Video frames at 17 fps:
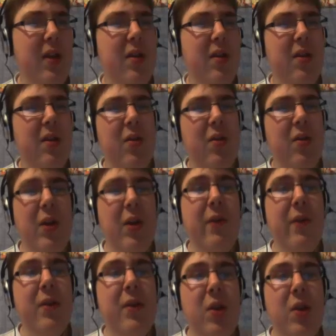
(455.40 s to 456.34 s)

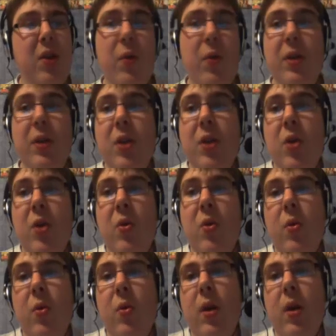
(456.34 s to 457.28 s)
if they do,
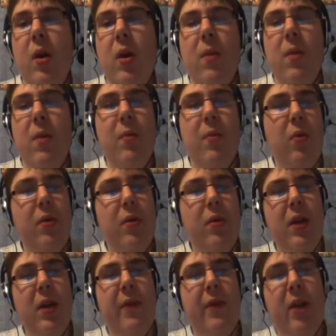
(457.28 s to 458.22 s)
they do.
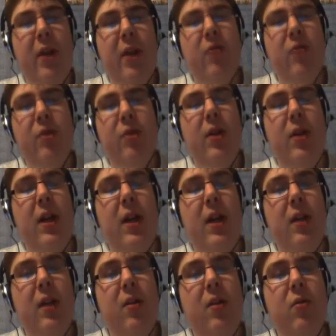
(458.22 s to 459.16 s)
But if the Elder
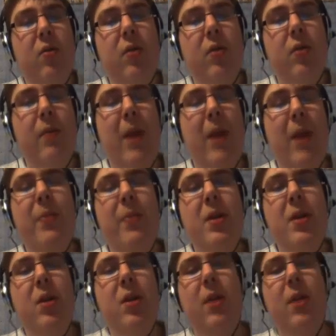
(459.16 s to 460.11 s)
Scrolls Online, in
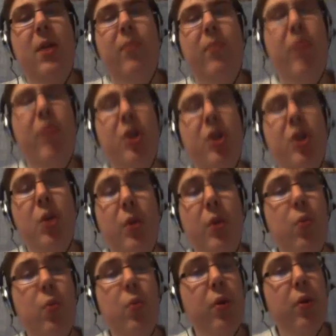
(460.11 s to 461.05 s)
my opinion, I'm
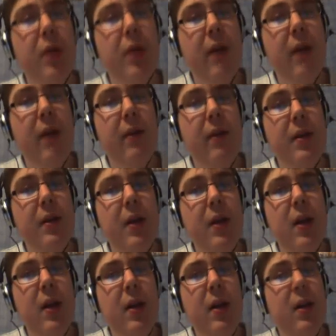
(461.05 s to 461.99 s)
pretty sure they wouldn't
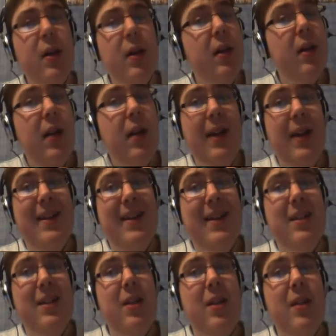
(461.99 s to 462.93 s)
have it.
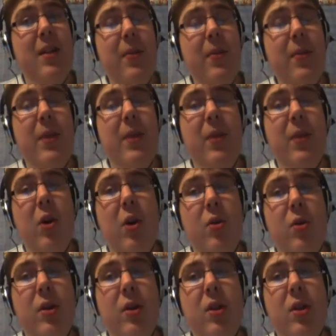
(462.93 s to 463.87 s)
Like I said,
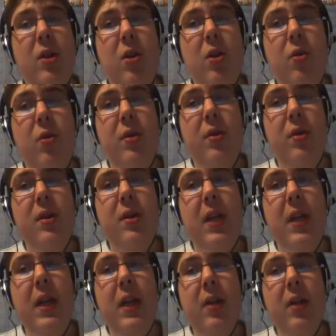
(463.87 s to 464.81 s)
simply because it's
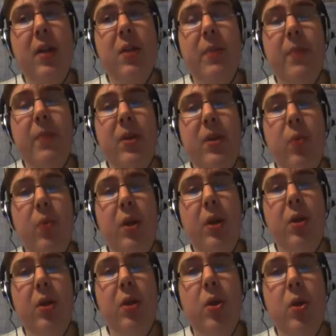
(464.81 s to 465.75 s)
not seen as
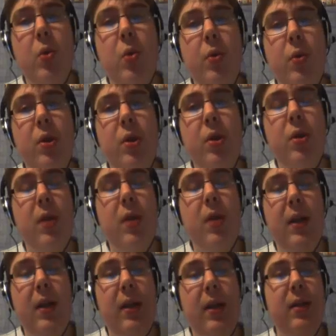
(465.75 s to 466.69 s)
the best way to
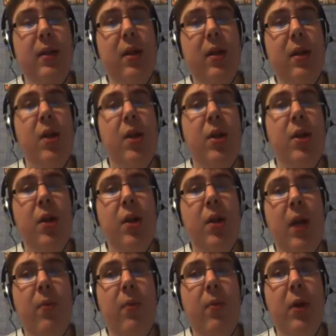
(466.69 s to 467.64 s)
do like,
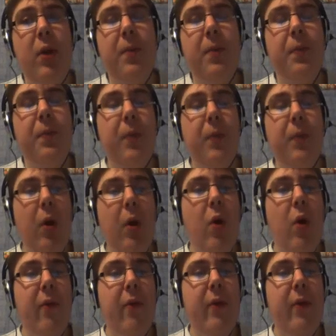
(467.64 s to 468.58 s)
to get
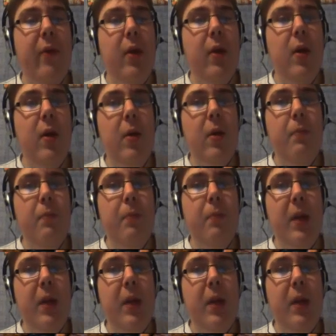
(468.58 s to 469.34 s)
money off